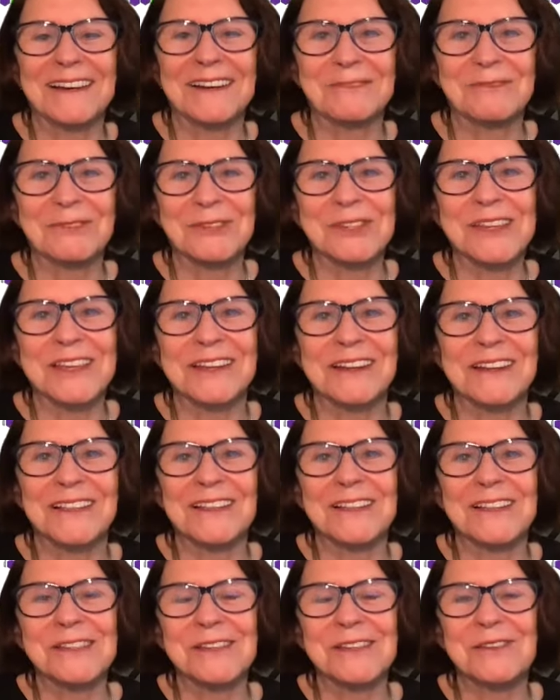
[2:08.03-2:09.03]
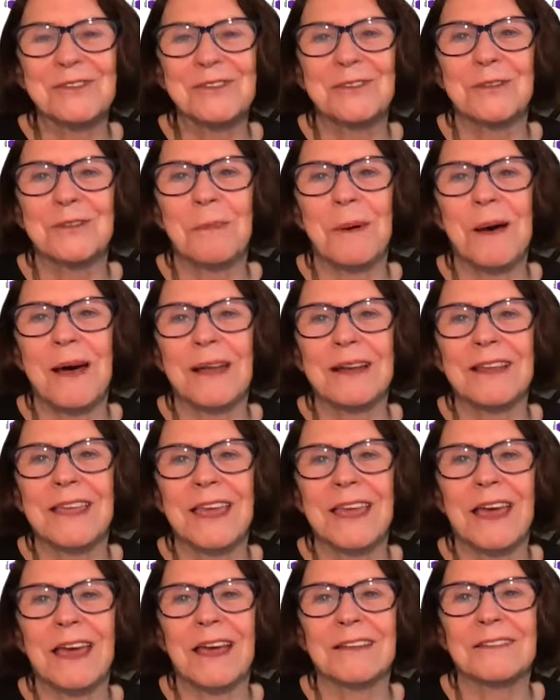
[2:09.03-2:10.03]
was going to listen to the
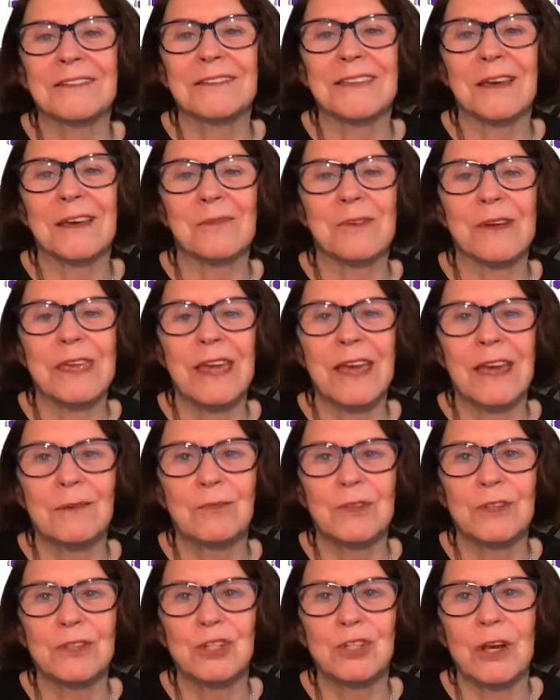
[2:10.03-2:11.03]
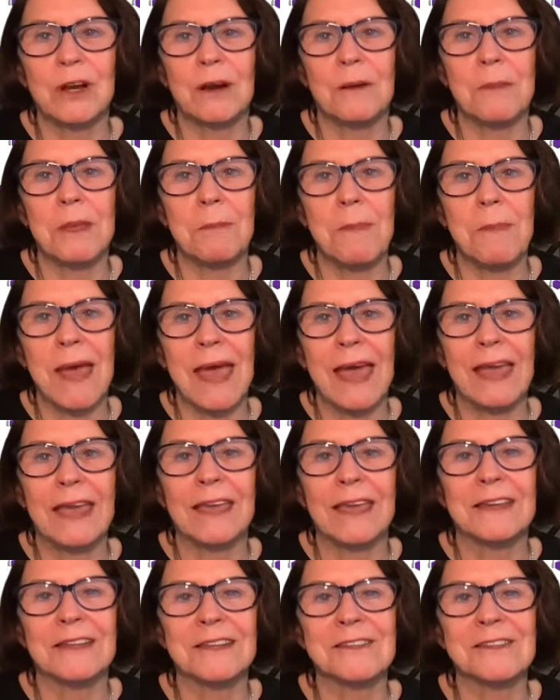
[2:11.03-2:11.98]
podcast that we had with Jeremy Bagott.